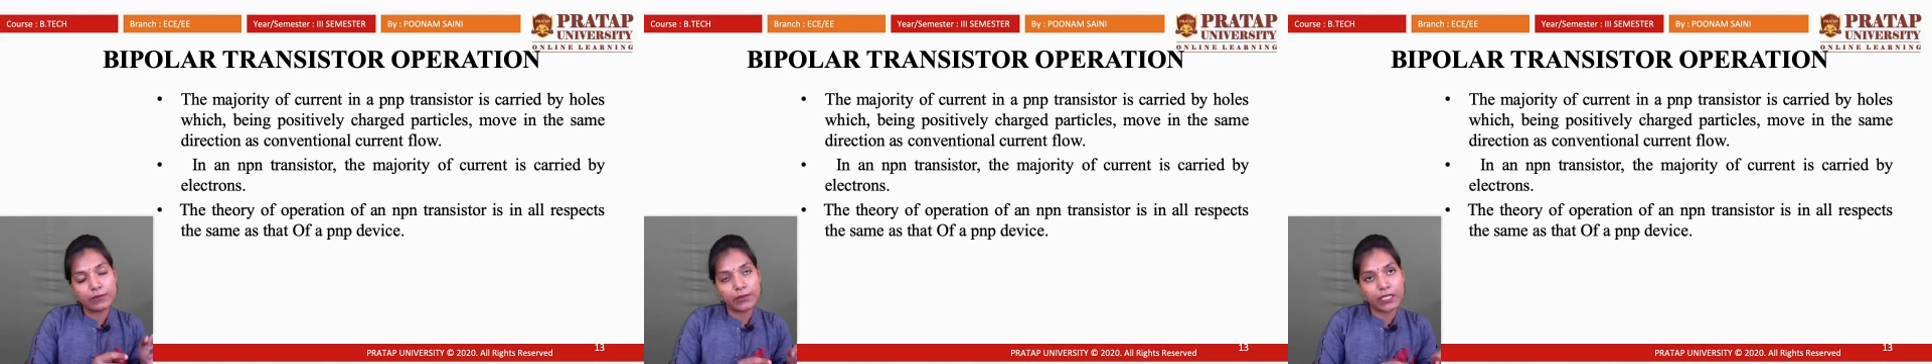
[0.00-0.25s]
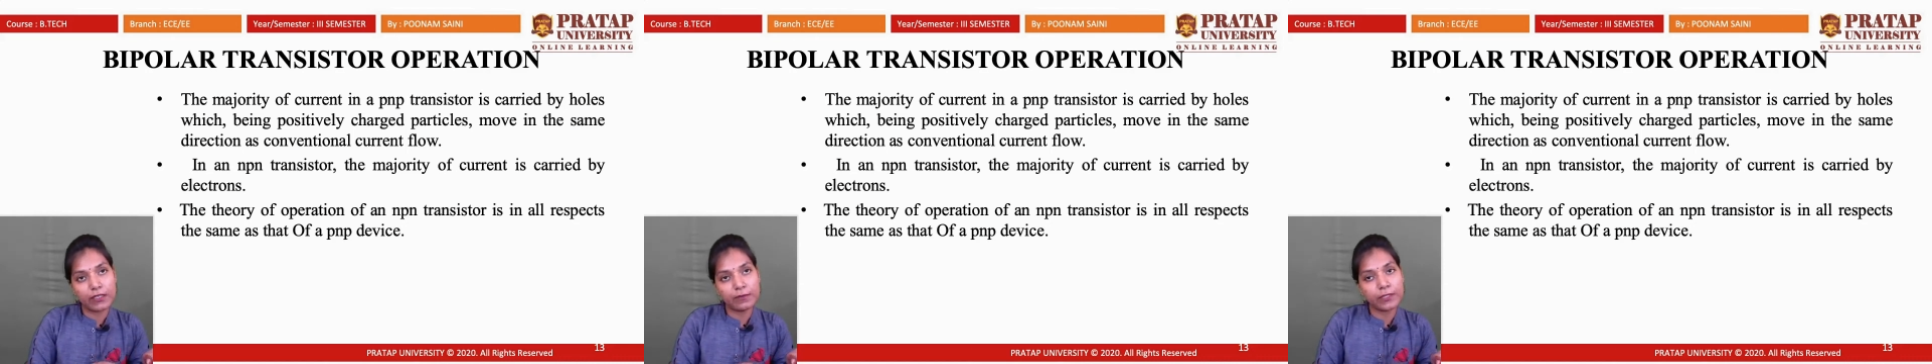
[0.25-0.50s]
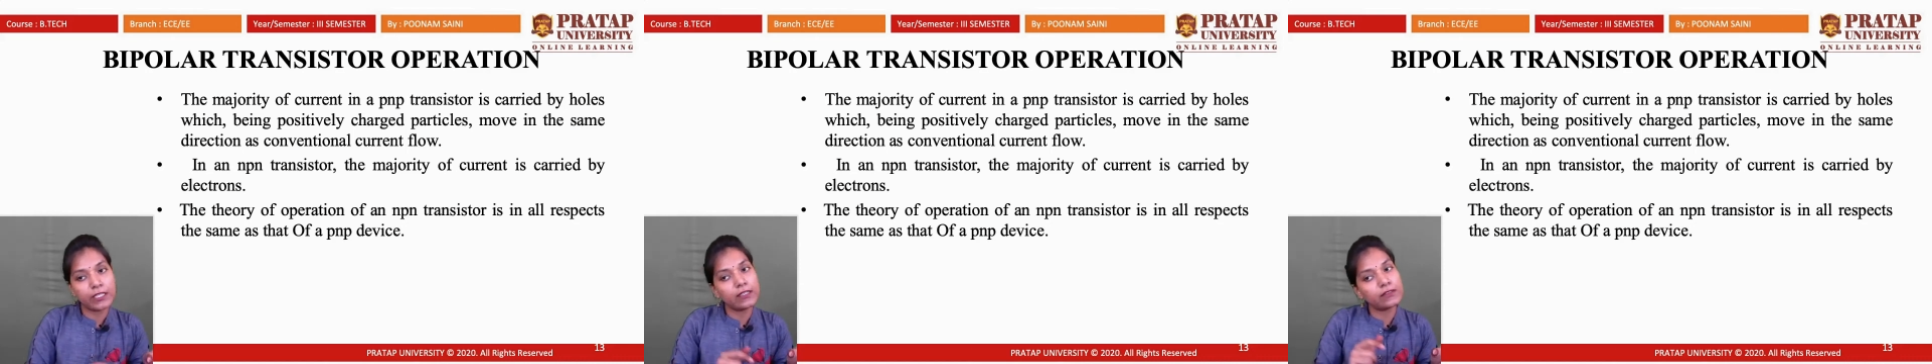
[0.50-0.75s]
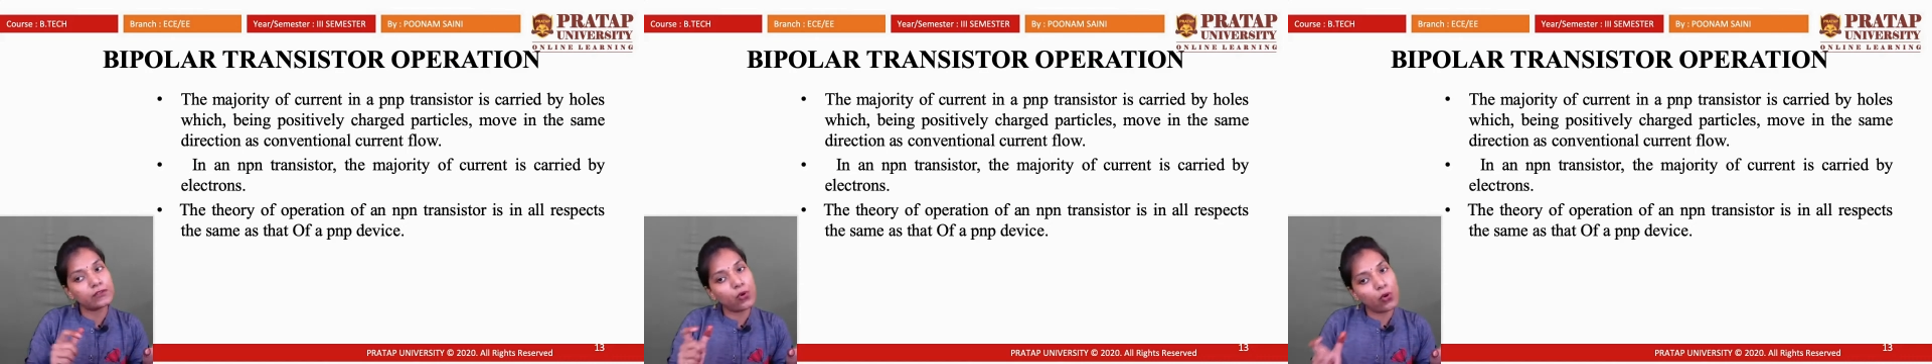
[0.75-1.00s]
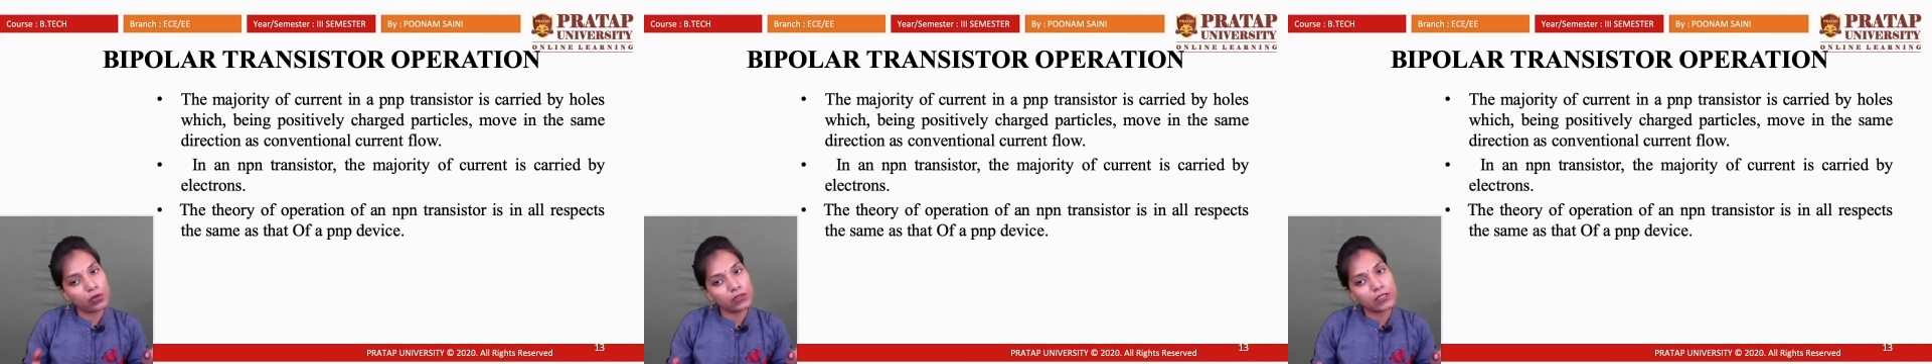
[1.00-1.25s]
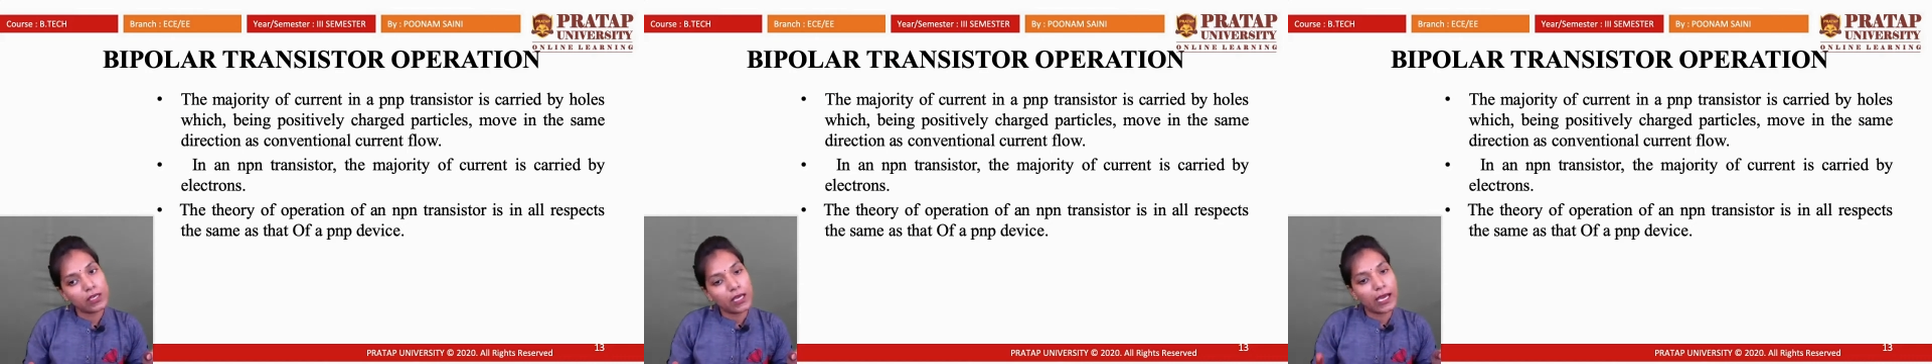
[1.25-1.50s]
PNP is
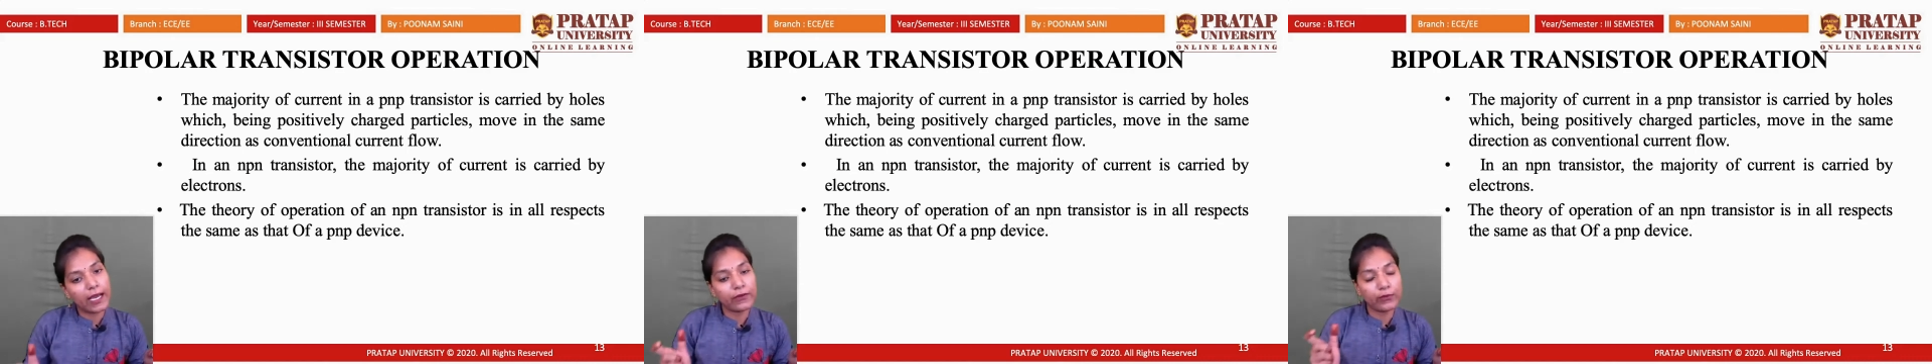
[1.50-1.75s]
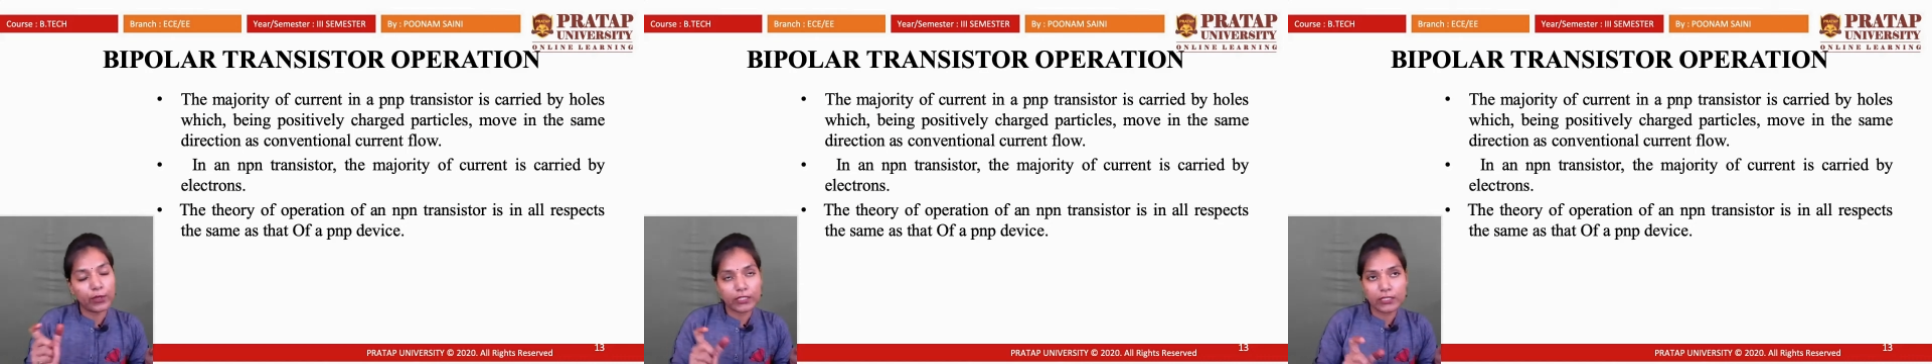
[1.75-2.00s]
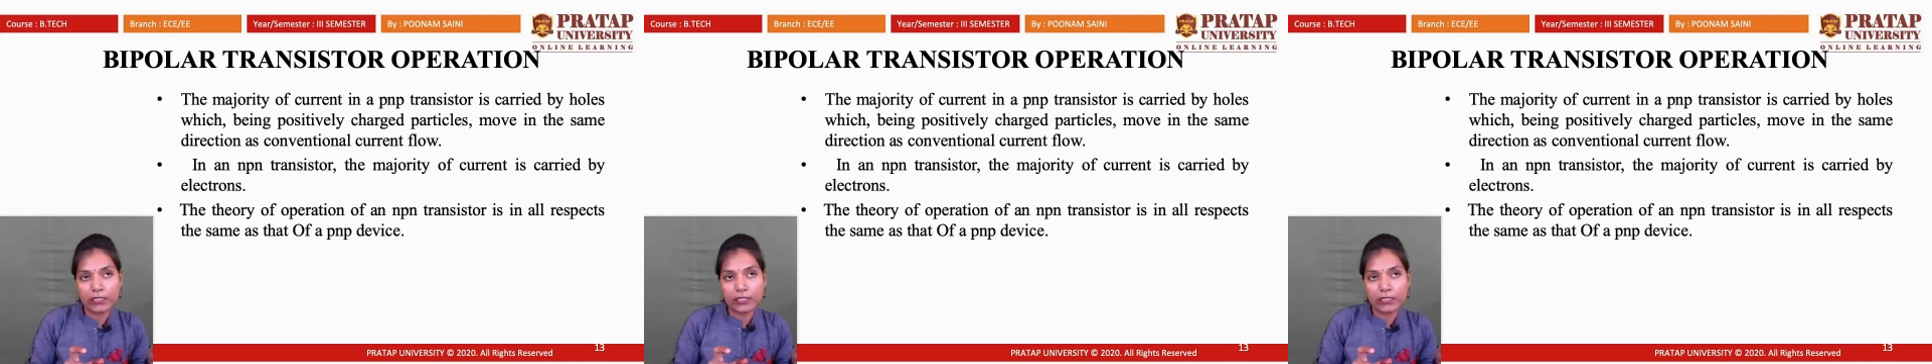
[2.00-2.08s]
holes, and what